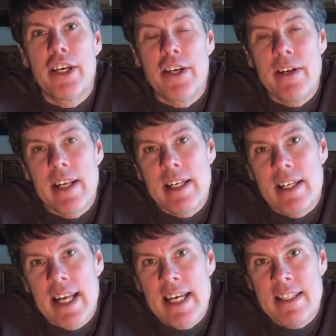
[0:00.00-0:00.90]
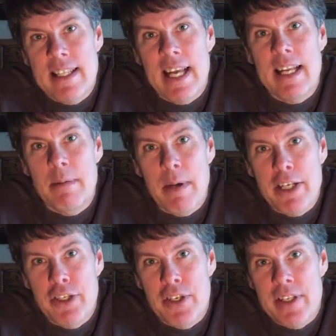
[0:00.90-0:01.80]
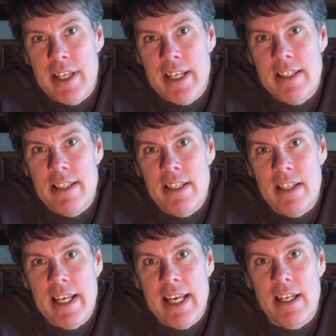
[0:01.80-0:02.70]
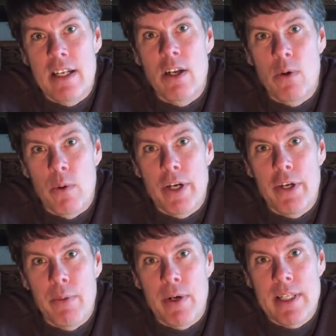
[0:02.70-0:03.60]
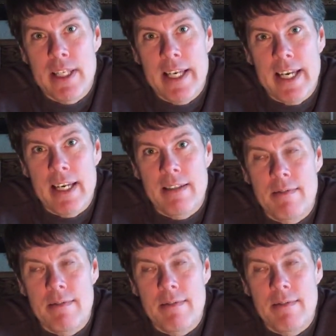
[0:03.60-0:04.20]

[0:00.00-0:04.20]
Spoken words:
you need to test that and make sure that it's still hitting where you want it to hit.